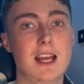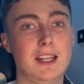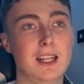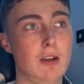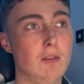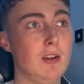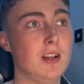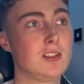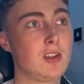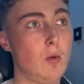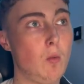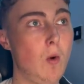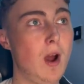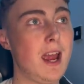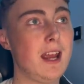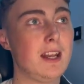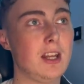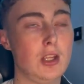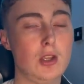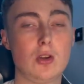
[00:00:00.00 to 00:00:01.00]
there is a
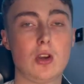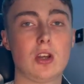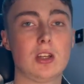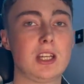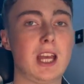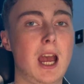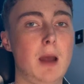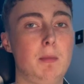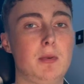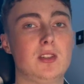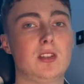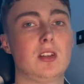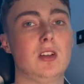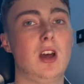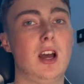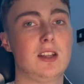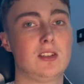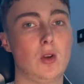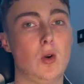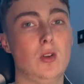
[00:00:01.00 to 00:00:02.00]
way that you can
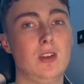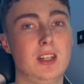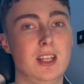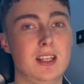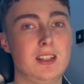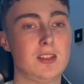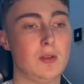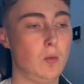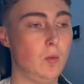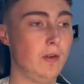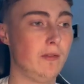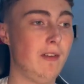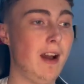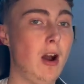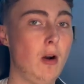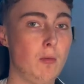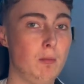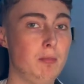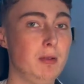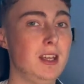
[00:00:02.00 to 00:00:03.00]
capitalize on this
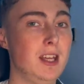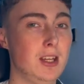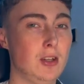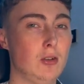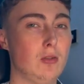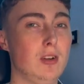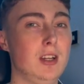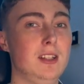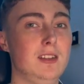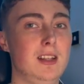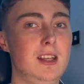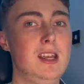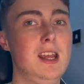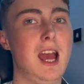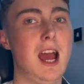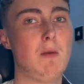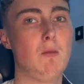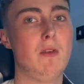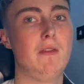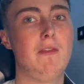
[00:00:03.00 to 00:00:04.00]
without being greedy
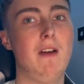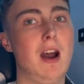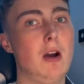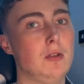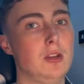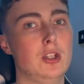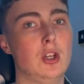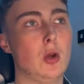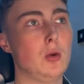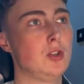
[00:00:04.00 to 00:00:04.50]
and without,